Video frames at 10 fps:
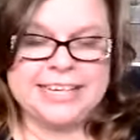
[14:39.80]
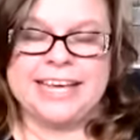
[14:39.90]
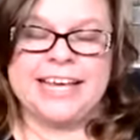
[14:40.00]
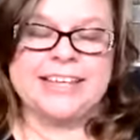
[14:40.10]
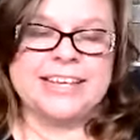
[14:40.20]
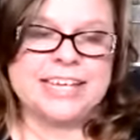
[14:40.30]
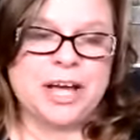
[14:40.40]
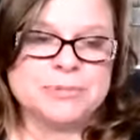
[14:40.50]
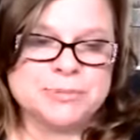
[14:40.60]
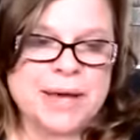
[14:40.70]
and it
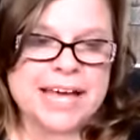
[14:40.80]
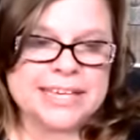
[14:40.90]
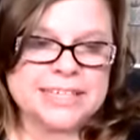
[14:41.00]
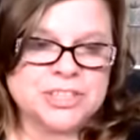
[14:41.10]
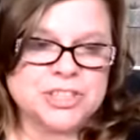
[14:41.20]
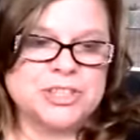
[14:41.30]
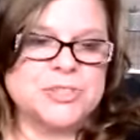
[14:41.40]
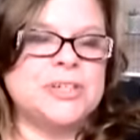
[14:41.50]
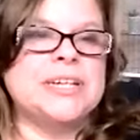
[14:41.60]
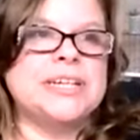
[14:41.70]
comes back
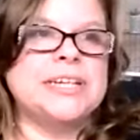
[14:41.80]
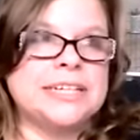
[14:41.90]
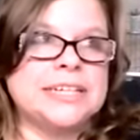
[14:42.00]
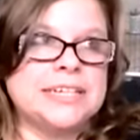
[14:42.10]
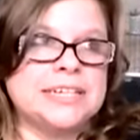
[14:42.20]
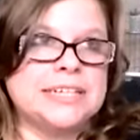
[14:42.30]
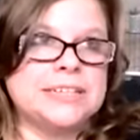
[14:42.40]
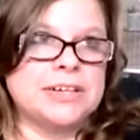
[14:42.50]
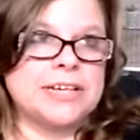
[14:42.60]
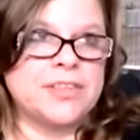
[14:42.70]
into
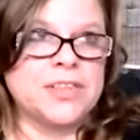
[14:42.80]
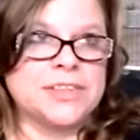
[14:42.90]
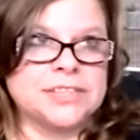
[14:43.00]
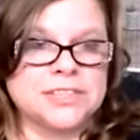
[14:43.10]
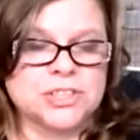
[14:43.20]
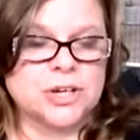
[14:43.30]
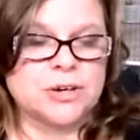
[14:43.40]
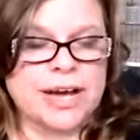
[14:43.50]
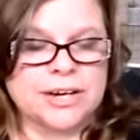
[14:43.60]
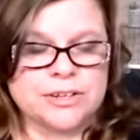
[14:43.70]
uh, and I think this is so
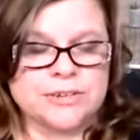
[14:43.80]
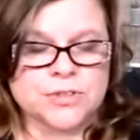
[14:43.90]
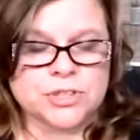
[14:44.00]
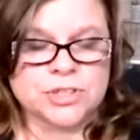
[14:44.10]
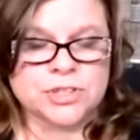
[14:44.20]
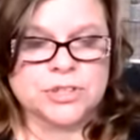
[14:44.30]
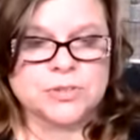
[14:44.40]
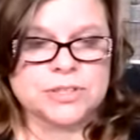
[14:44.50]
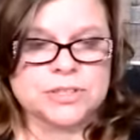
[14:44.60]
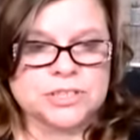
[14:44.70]
accurate for
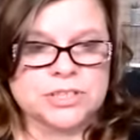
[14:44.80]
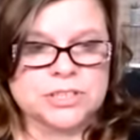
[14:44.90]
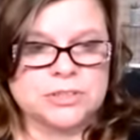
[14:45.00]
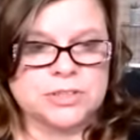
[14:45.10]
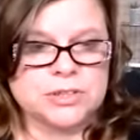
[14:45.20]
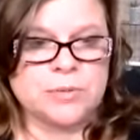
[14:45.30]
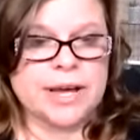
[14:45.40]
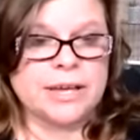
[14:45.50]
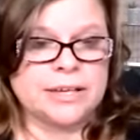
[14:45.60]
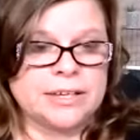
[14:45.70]
you, is the
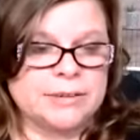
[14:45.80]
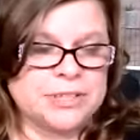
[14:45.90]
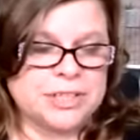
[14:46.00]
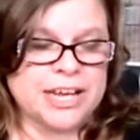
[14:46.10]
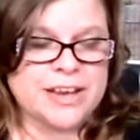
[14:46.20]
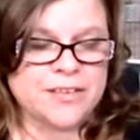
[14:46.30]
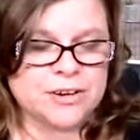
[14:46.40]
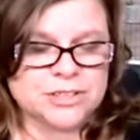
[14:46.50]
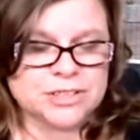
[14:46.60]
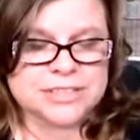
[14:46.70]
way, I mean,
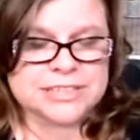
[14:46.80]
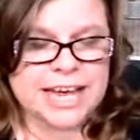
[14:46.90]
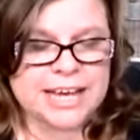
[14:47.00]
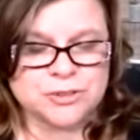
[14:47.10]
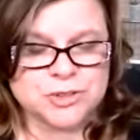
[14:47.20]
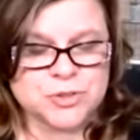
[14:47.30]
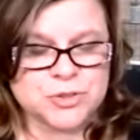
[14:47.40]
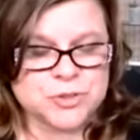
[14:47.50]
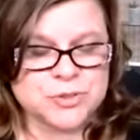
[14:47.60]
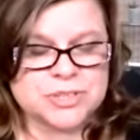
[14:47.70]
another title you
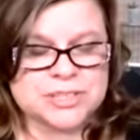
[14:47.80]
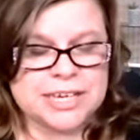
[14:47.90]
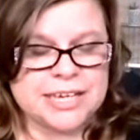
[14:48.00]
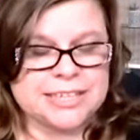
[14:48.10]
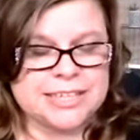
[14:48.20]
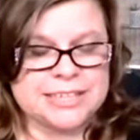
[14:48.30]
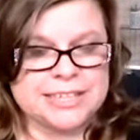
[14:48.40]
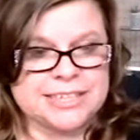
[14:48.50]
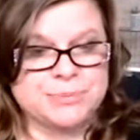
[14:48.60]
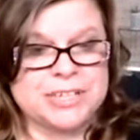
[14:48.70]
use and
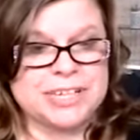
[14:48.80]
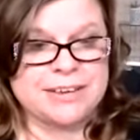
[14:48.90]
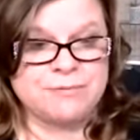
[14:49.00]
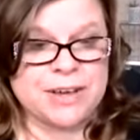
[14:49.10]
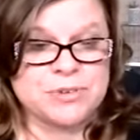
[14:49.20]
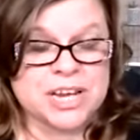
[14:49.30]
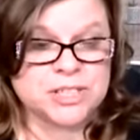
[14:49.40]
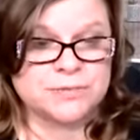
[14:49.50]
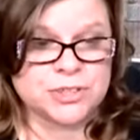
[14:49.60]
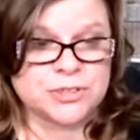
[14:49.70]
has been a
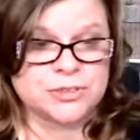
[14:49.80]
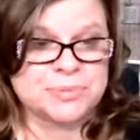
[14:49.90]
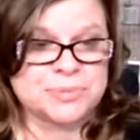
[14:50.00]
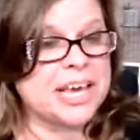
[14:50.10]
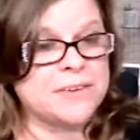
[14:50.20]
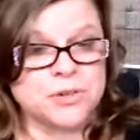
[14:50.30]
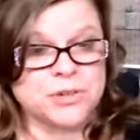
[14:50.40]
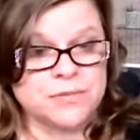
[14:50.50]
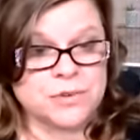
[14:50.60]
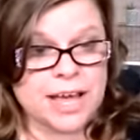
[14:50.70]
foundation for you is behavior
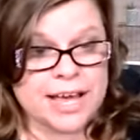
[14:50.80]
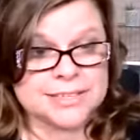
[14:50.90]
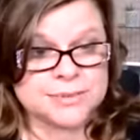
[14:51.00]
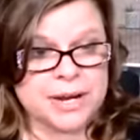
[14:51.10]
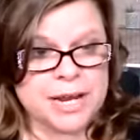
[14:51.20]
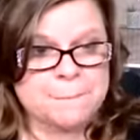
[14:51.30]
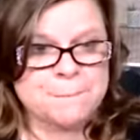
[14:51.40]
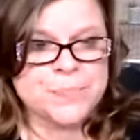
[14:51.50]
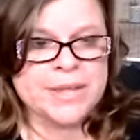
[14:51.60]
never lies, right? Mm-hmm.